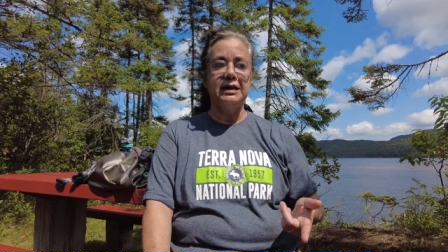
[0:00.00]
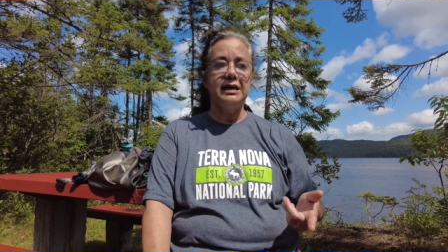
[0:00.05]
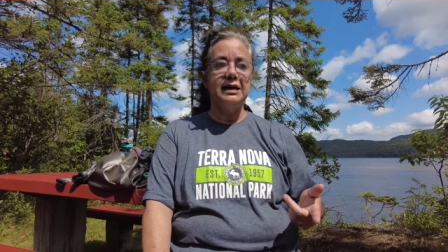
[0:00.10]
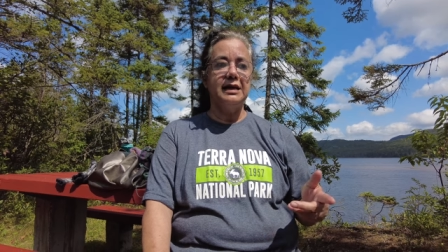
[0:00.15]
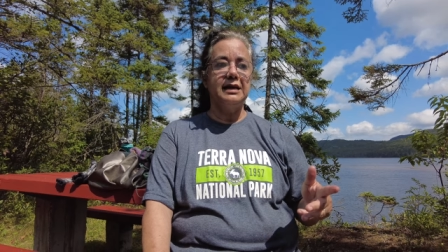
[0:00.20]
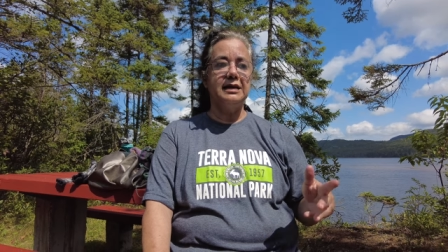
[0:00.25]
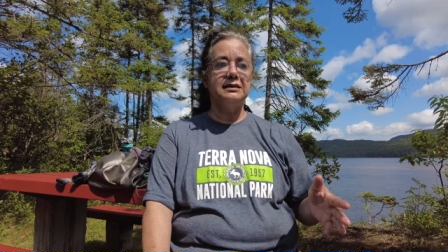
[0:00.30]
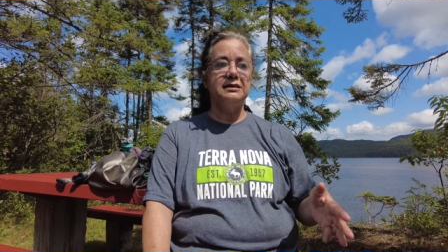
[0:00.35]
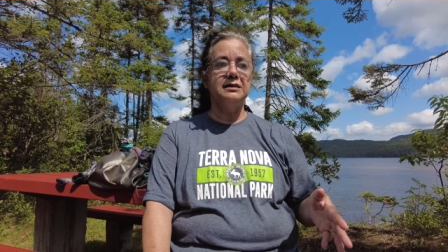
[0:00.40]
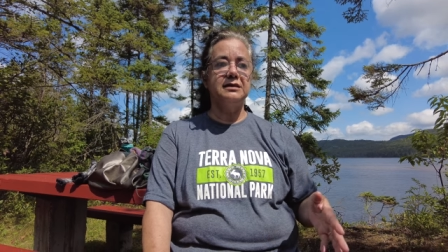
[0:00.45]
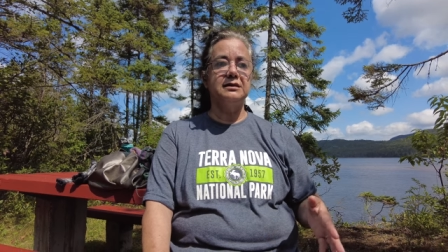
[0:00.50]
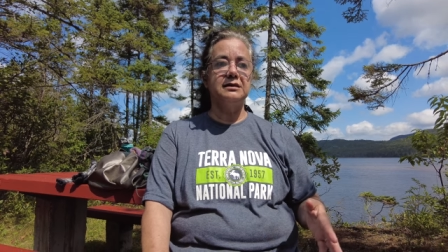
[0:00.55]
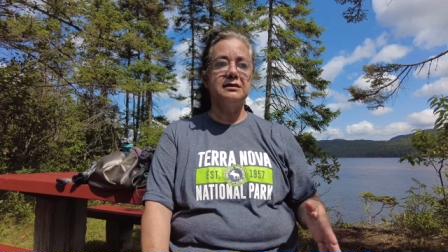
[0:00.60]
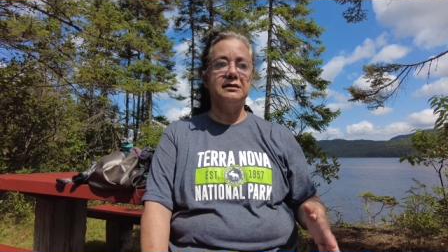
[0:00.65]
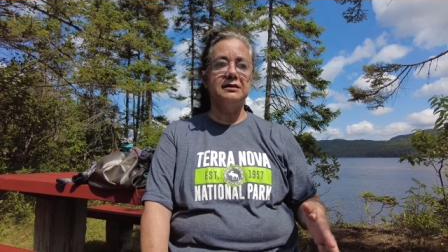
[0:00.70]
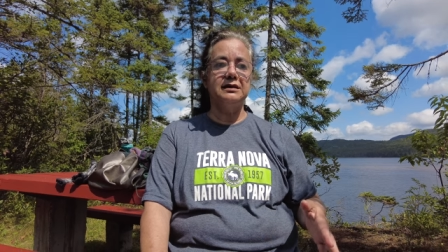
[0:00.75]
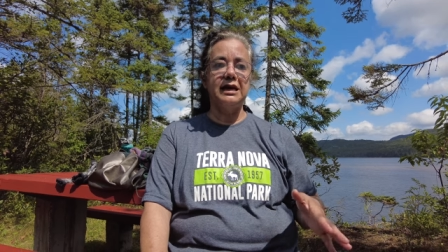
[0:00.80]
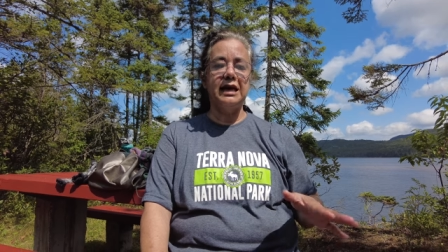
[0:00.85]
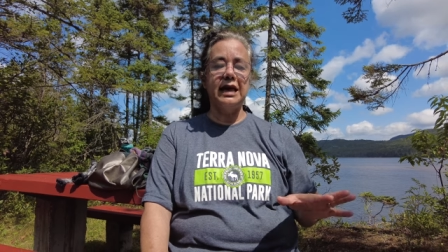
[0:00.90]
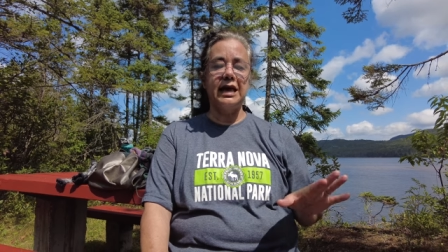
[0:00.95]
and they,
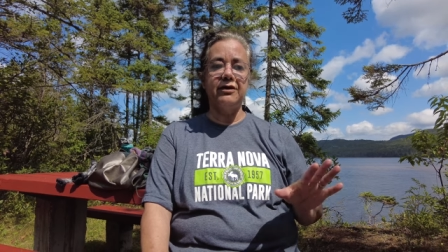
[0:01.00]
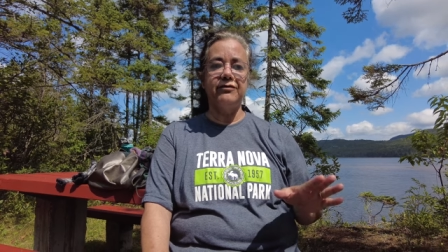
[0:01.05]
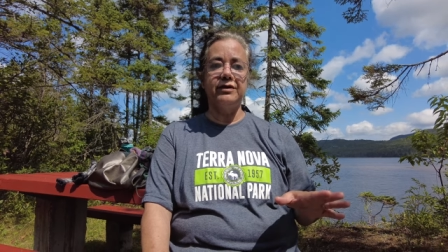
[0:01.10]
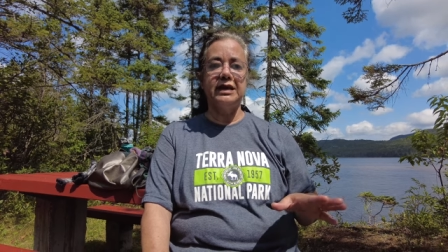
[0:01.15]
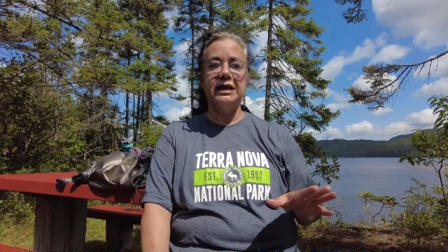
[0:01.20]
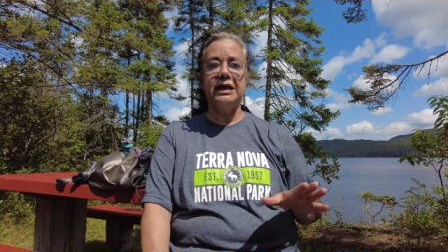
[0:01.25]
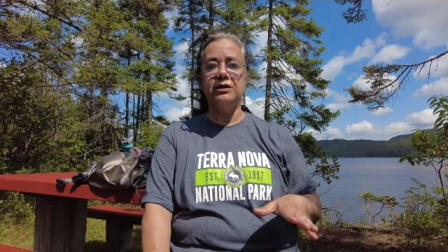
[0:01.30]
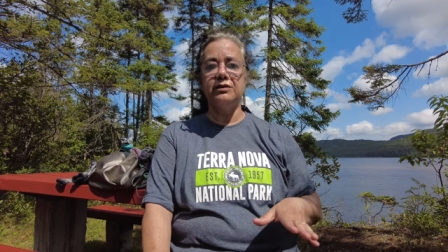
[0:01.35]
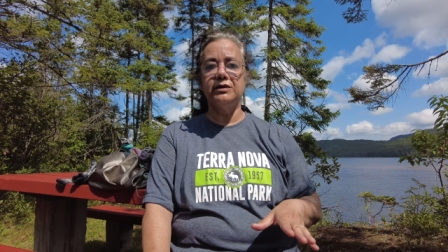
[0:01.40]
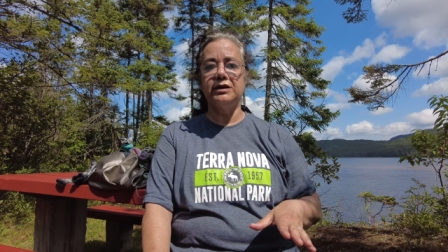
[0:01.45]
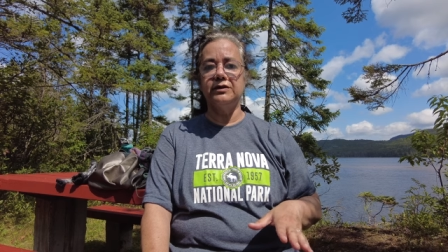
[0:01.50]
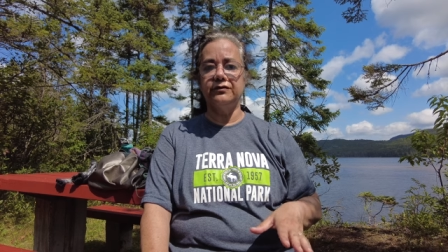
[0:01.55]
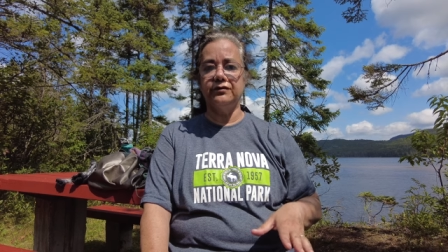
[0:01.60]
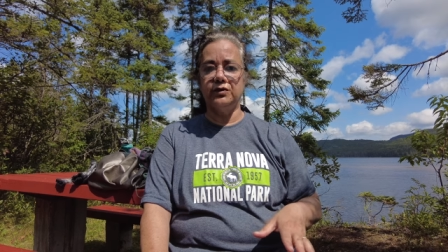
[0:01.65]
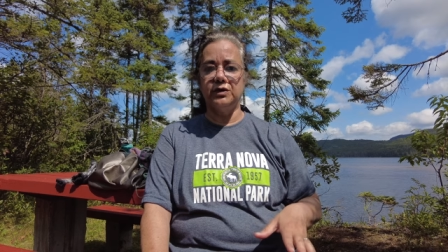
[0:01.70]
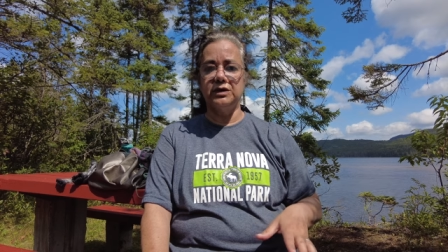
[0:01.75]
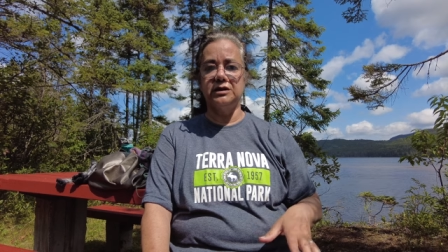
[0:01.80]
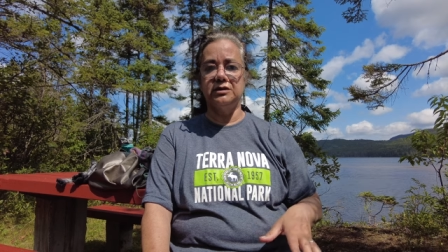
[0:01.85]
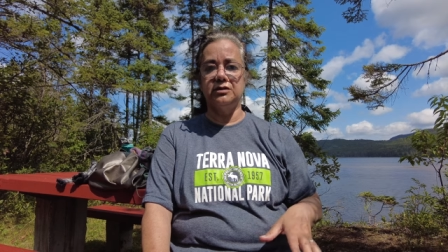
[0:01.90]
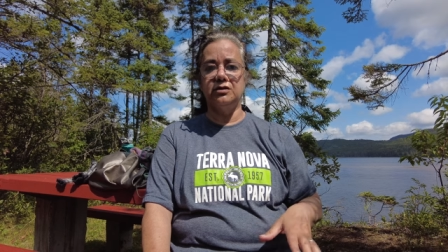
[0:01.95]
they have an area
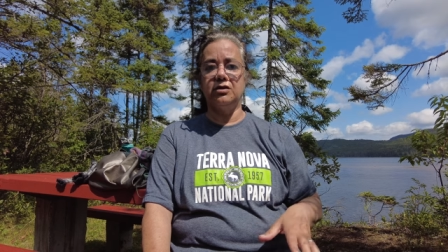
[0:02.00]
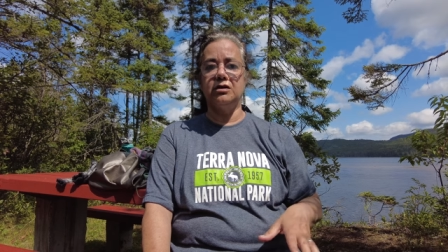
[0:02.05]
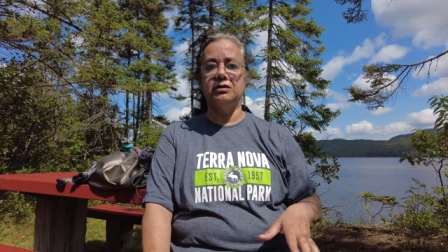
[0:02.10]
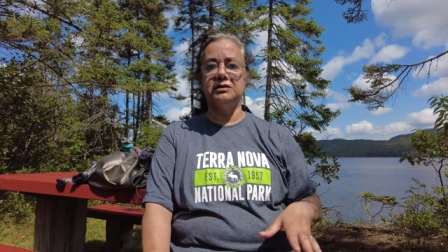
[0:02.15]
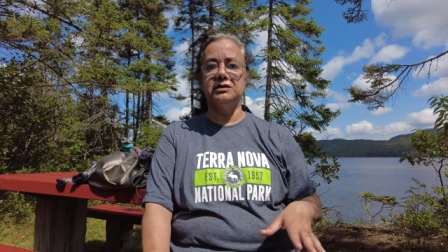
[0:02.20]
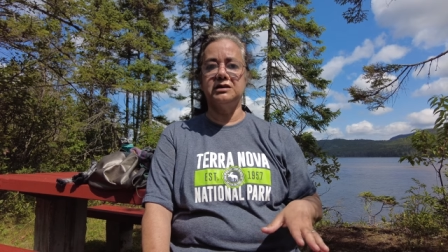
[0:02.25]
for the dogs,